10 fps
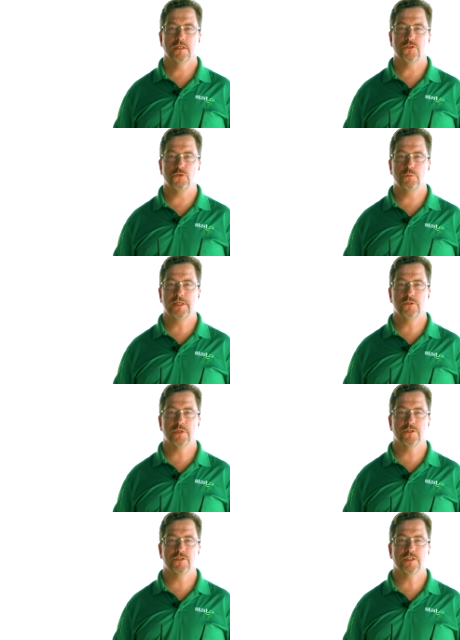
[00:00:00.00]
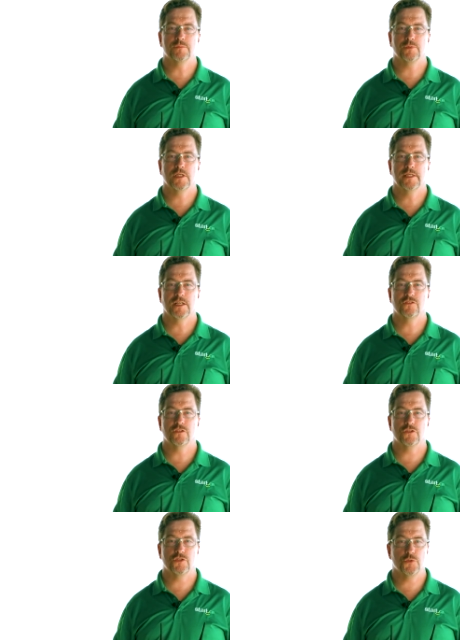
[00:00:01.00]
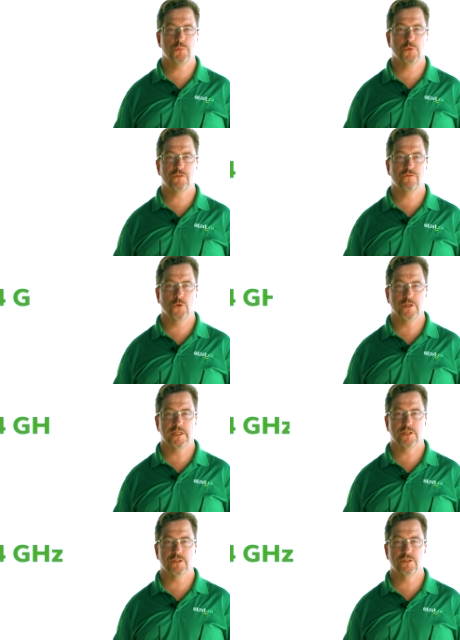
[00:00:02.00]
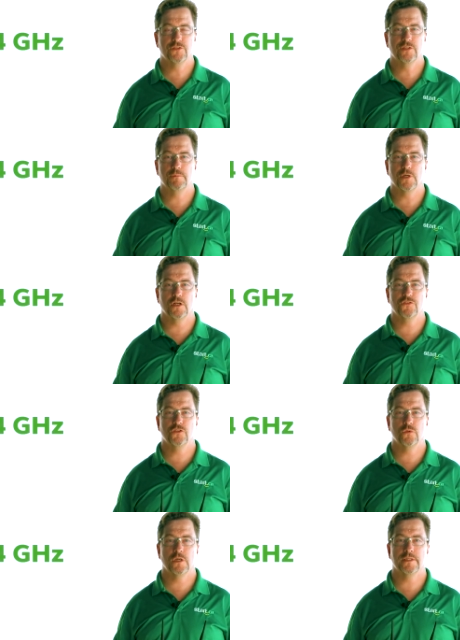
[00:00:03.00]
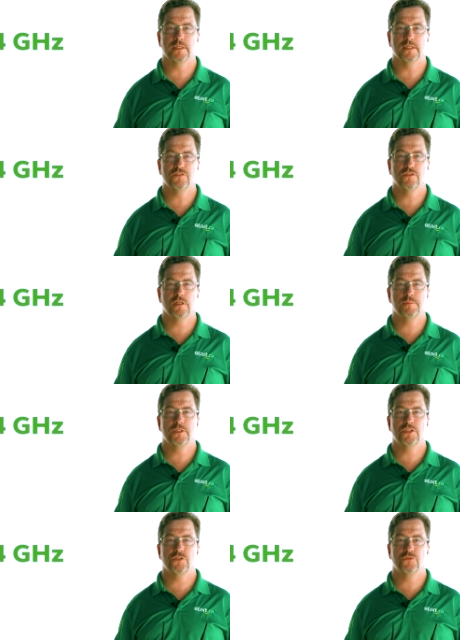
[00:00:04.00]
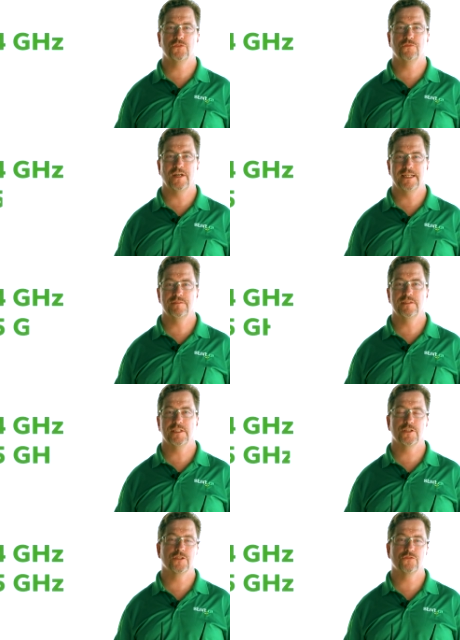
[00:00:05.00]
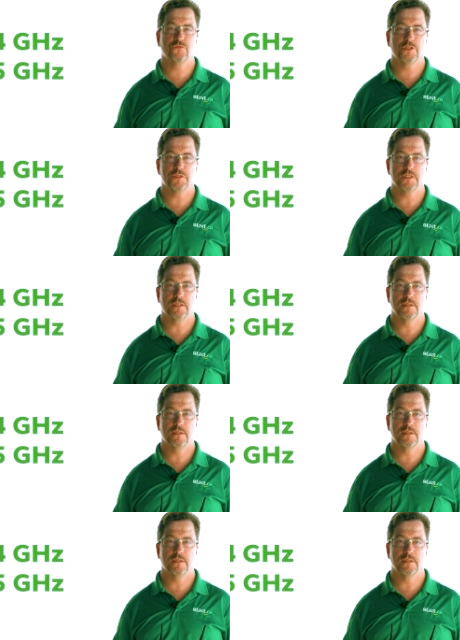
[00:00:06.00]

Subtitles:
Dual-band routers can broadcast on 2.4 gigahertz, but also on the less commonly used 5 gigahertz frequency.